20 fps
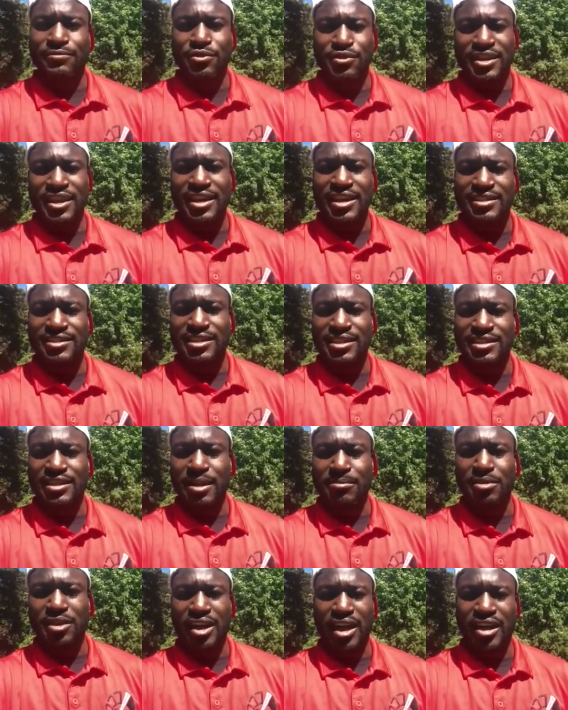for the
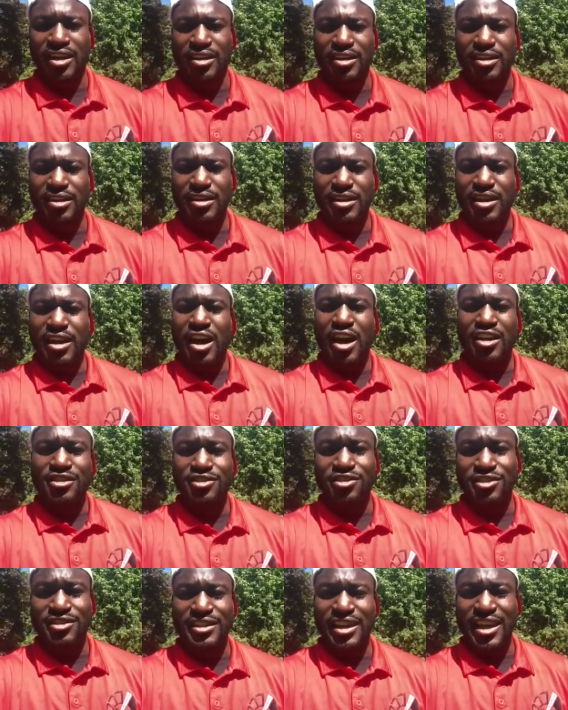NCAA.
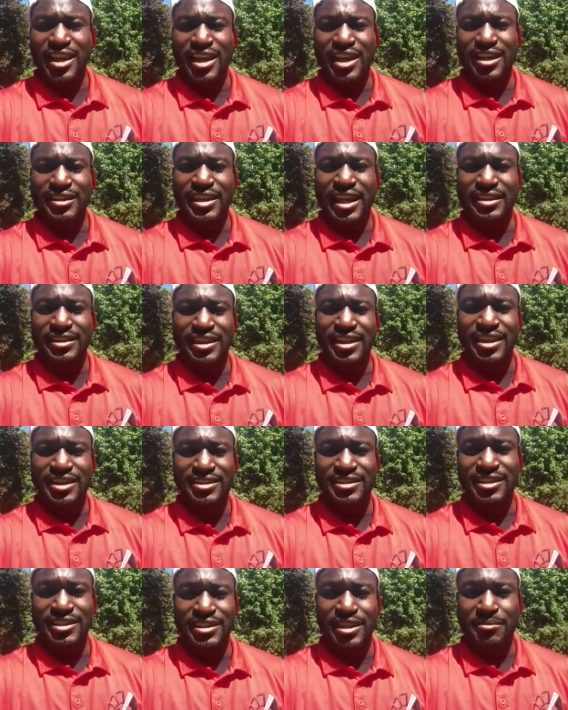Understand that the
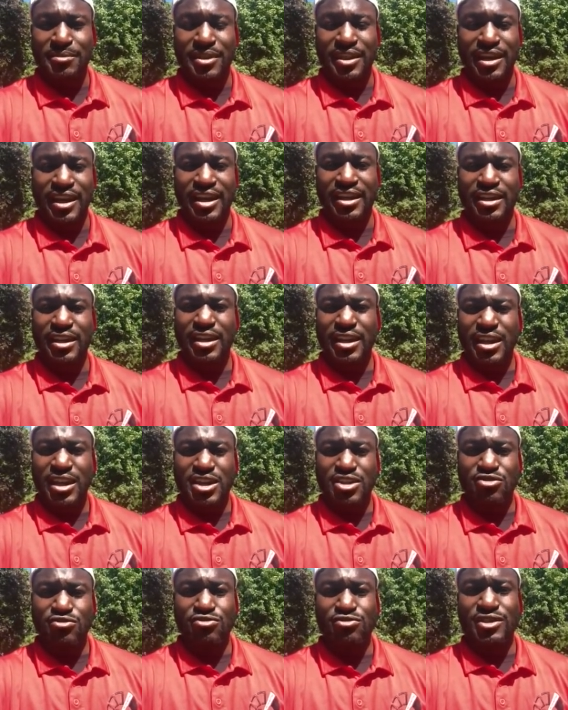NCAA,
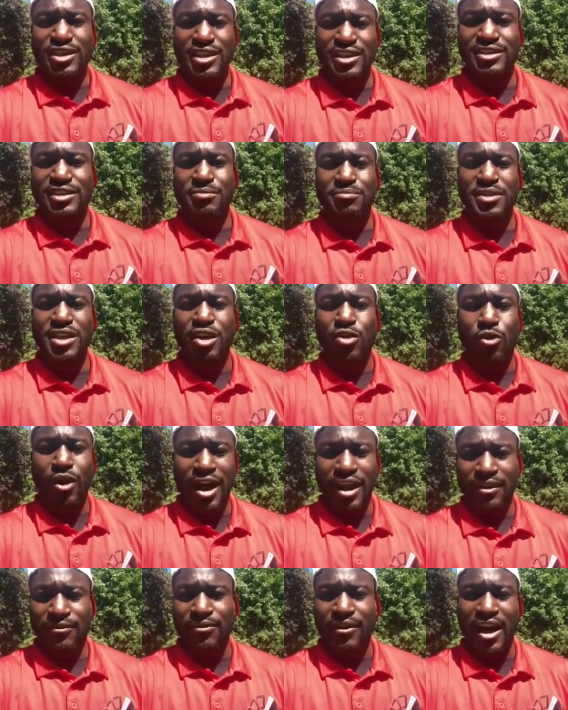you need to be
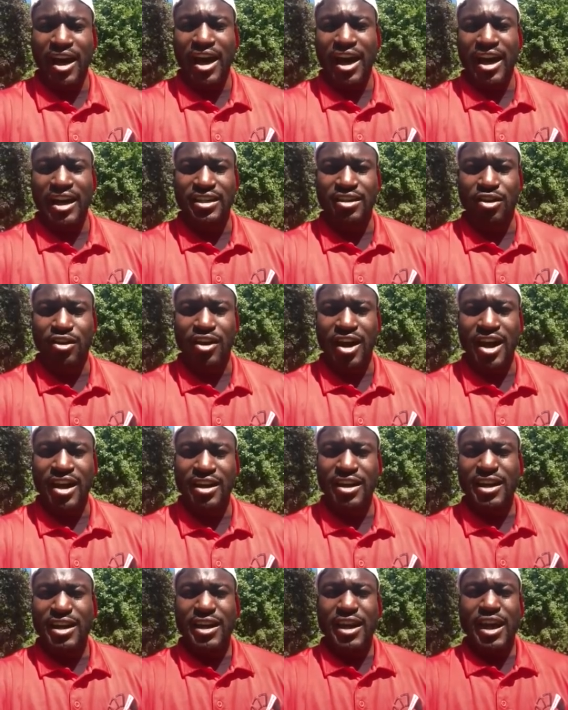qualified, all
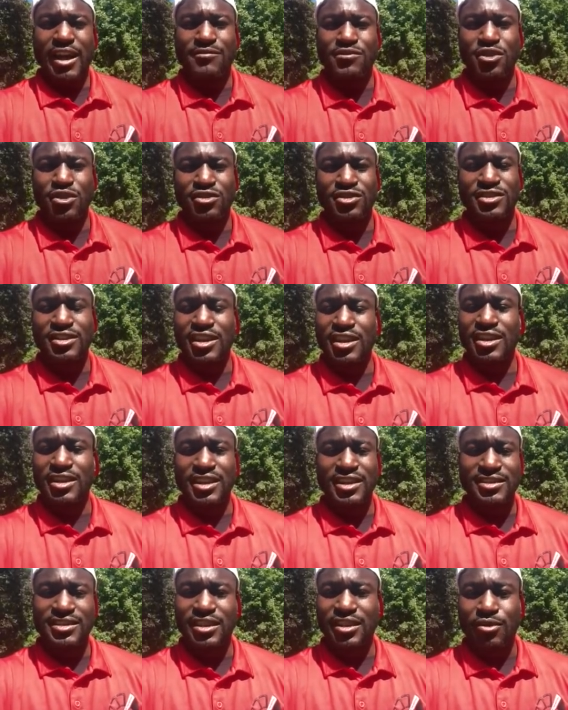right? If your son
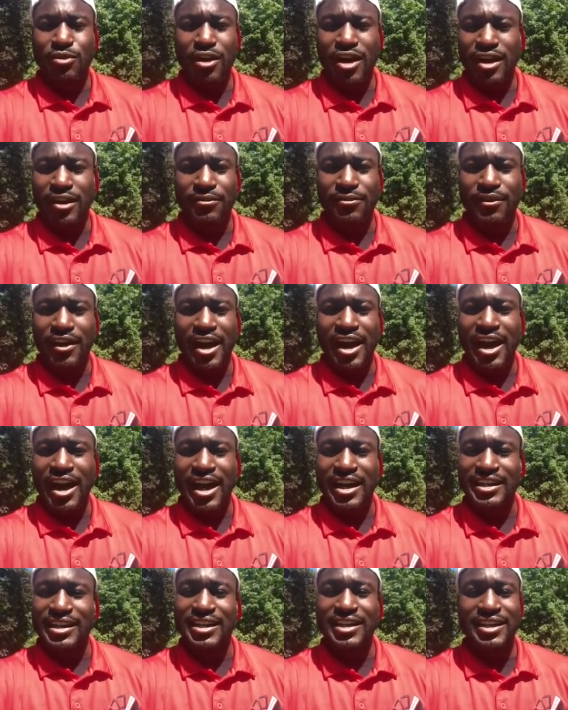isn't
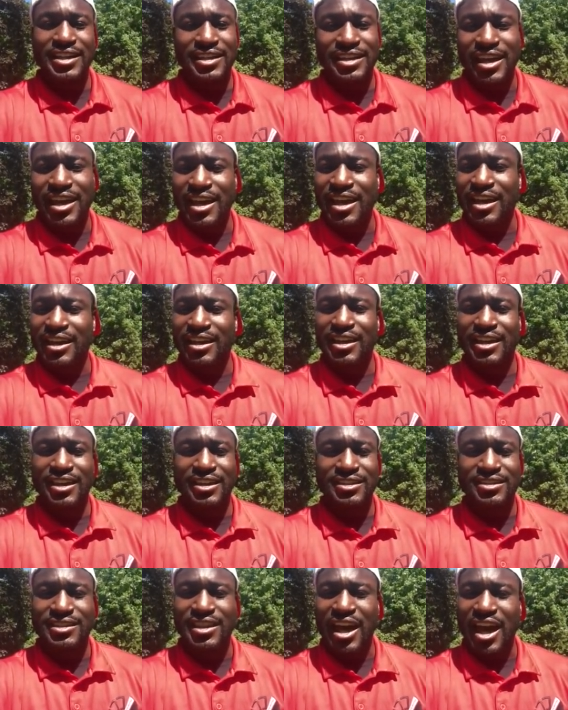qualified, he can't
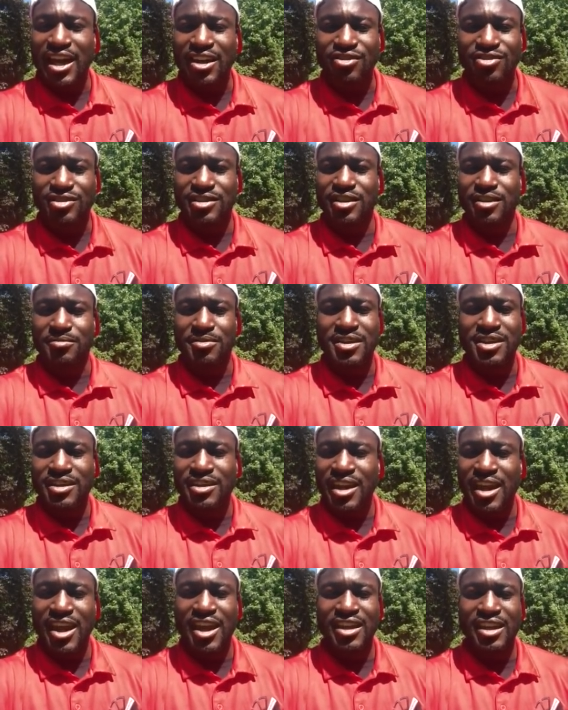get a scholarship. He
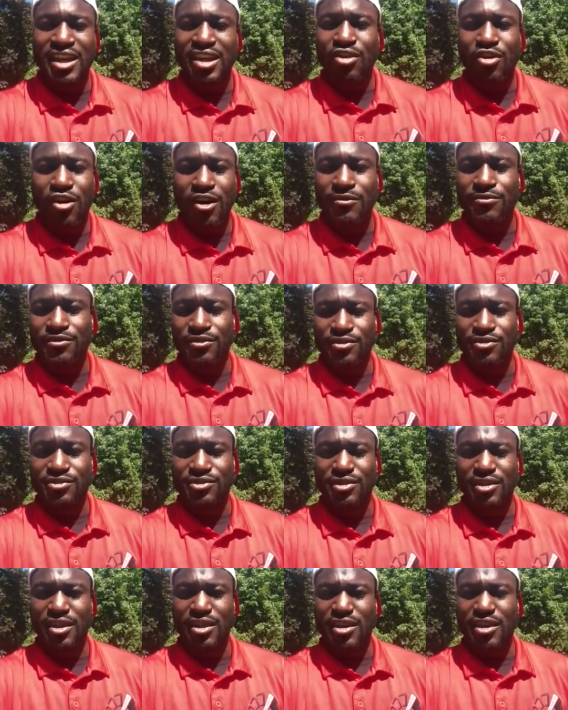can't get
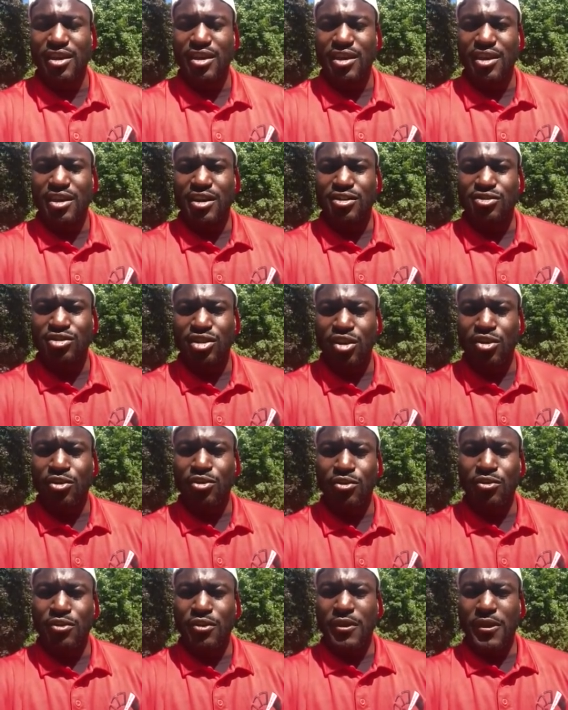offers.
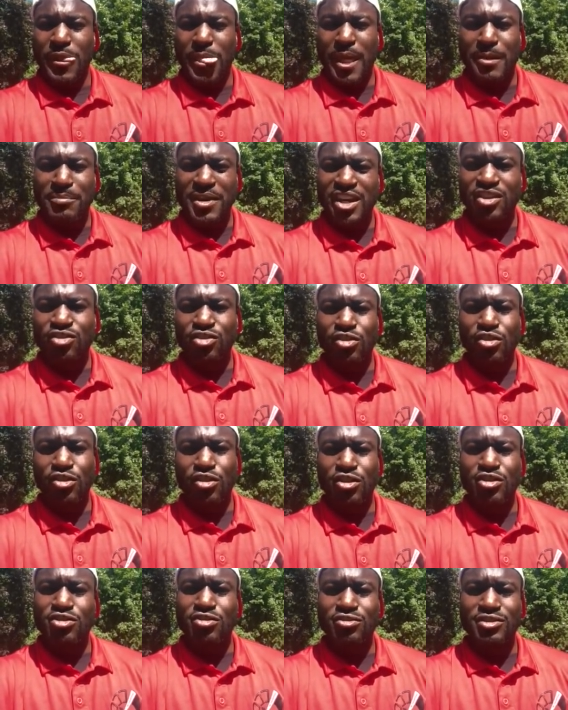So make
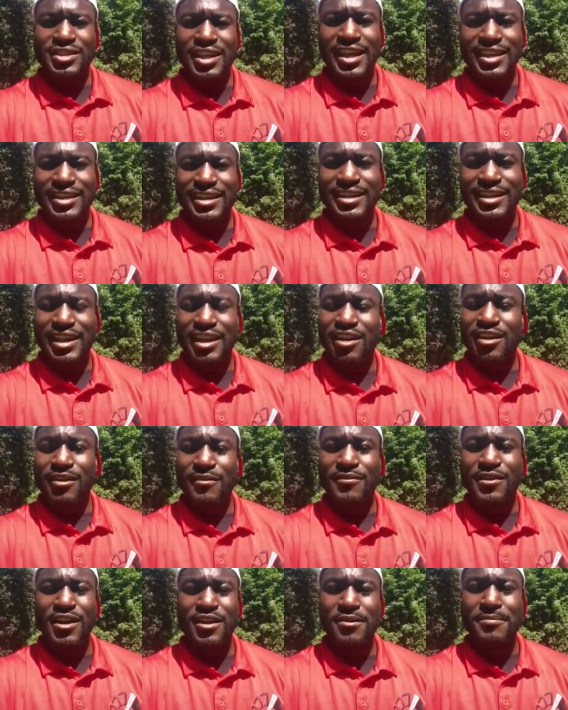sure you're taking care
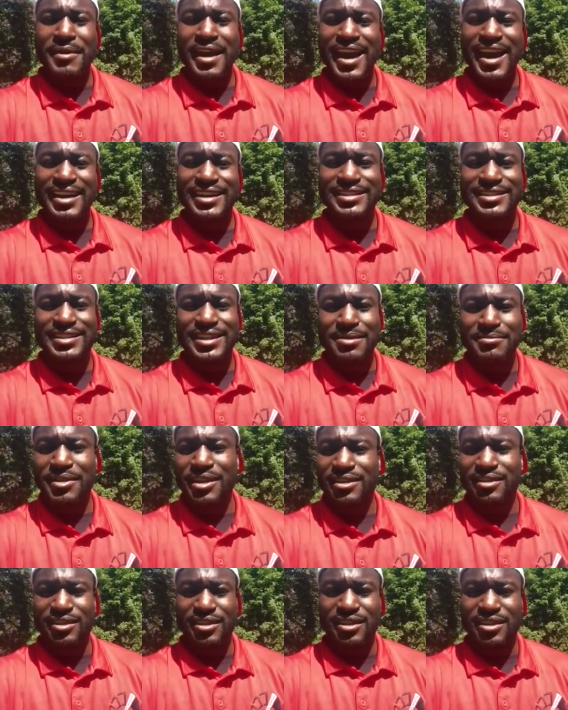of him
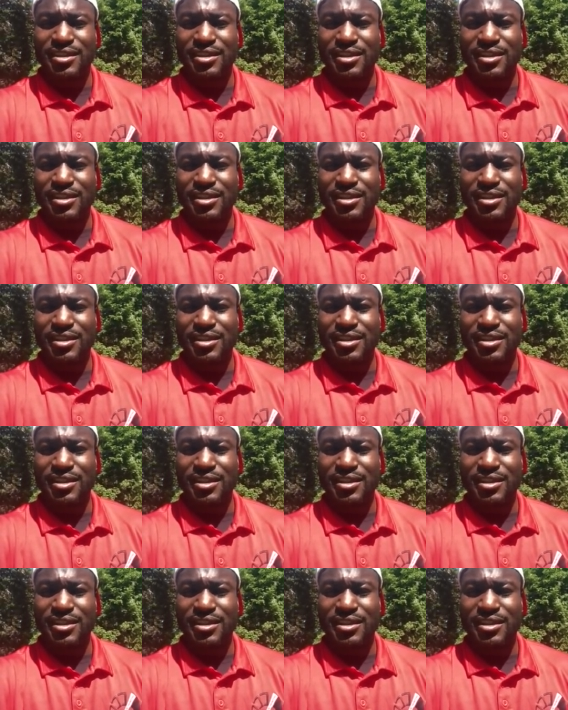academically,